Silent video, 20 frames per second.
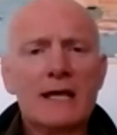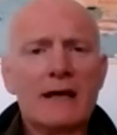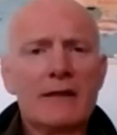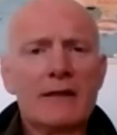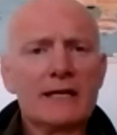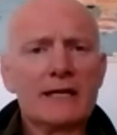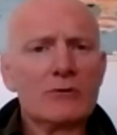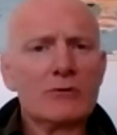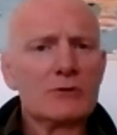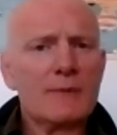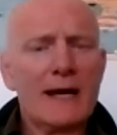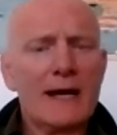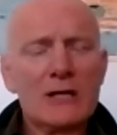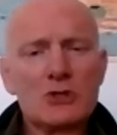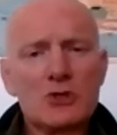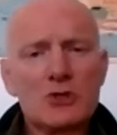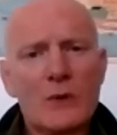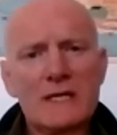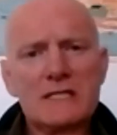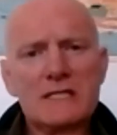I think it was
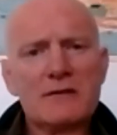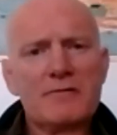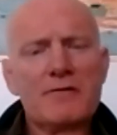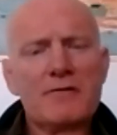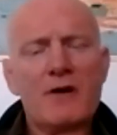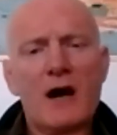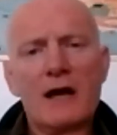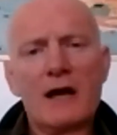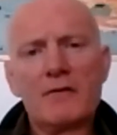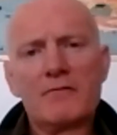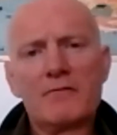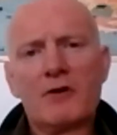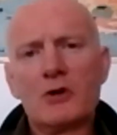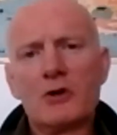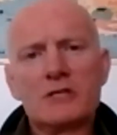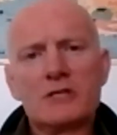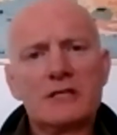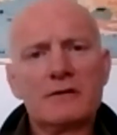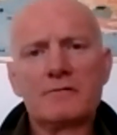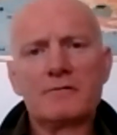about 25
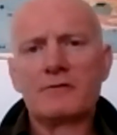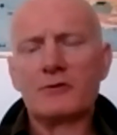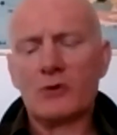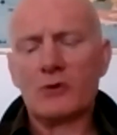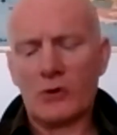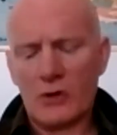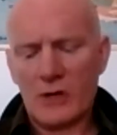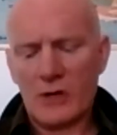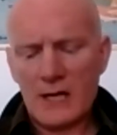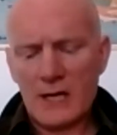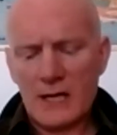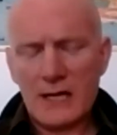voted for,